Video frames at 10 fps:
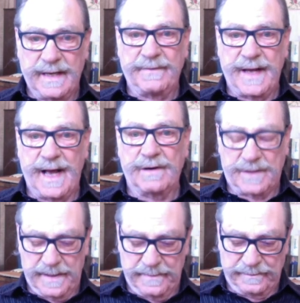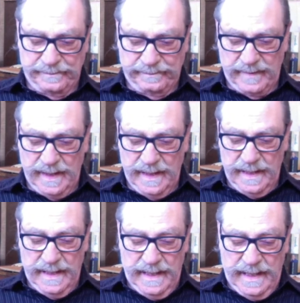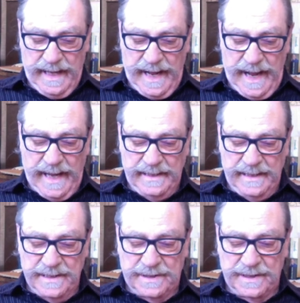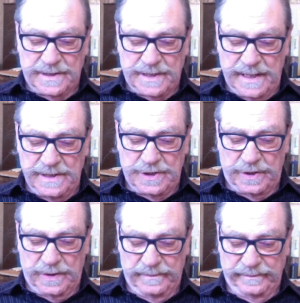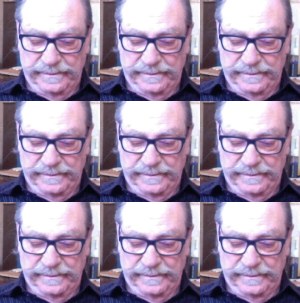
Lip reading: the outcome. And is essential